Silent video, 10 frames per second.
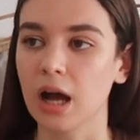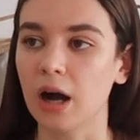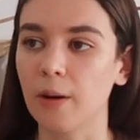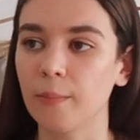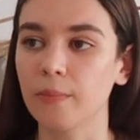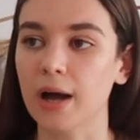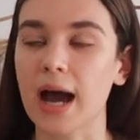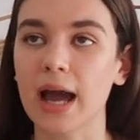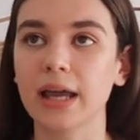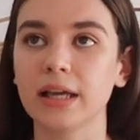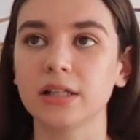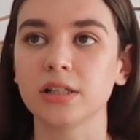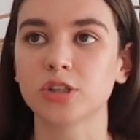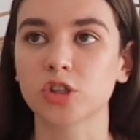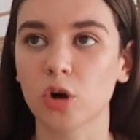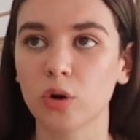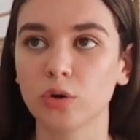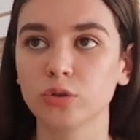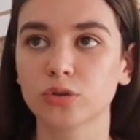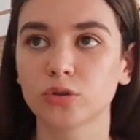I
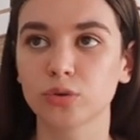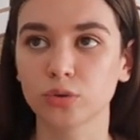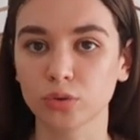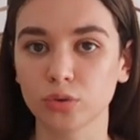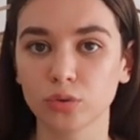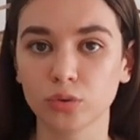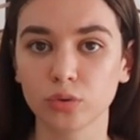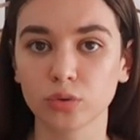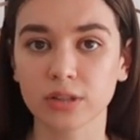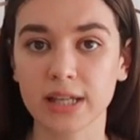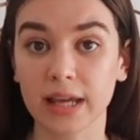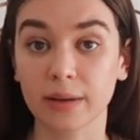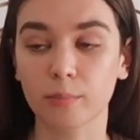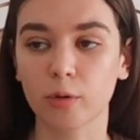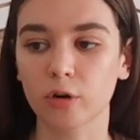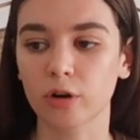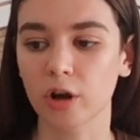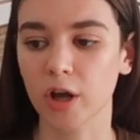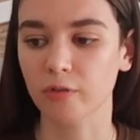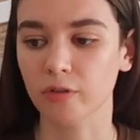chose to take
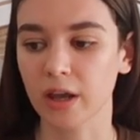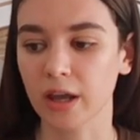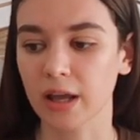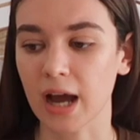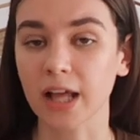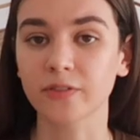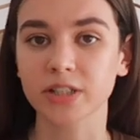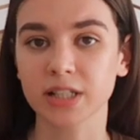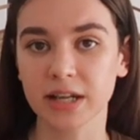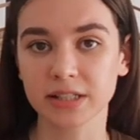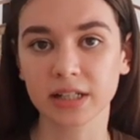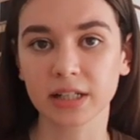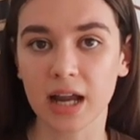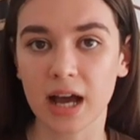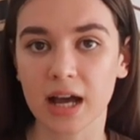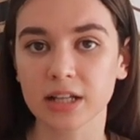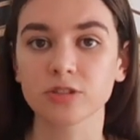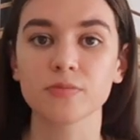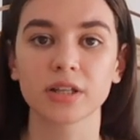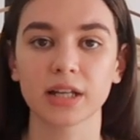more of a advertising class,
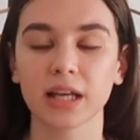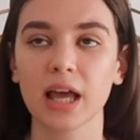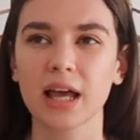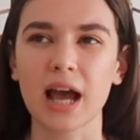something like,